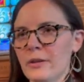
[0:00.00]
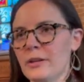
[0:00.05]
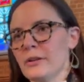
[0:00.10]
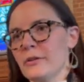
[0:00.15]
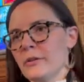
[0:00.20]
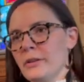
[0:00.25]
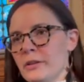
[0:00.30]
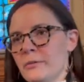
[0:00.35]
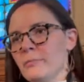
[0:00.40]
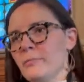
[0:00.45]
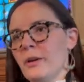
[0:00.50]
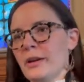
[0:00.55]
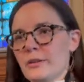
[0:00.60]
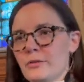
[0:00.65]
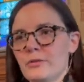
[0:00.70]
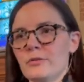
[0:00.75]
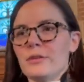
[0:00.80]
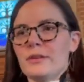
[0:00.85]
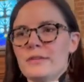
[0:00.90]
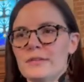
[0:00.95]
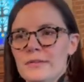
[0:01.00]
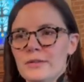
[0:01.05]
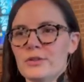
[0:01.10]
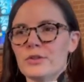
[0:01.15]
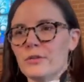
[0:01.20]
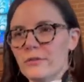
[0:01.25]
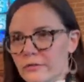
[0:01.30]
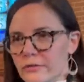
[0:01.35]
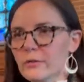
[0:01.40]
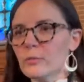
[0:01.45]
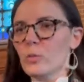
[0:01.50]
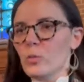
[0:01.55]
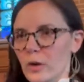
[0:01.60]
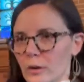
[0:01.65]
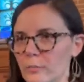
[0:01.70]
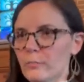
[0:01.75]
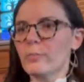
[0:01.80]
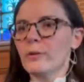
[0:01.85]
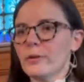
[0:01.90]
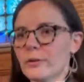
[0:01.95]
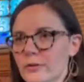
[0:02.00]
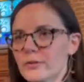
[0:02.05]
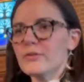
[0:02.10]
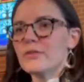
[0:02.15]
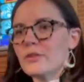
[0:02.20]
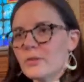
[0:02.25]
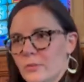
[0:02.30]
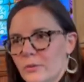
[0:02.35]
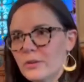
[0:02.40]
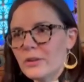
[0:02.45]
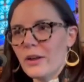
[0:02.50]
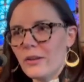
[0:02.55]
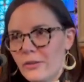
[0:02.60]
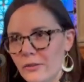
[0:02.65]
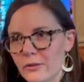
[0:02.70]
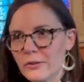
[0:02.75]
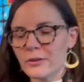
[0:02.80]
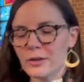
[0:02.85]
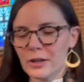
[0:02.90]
You know, you might transition from one purse to another,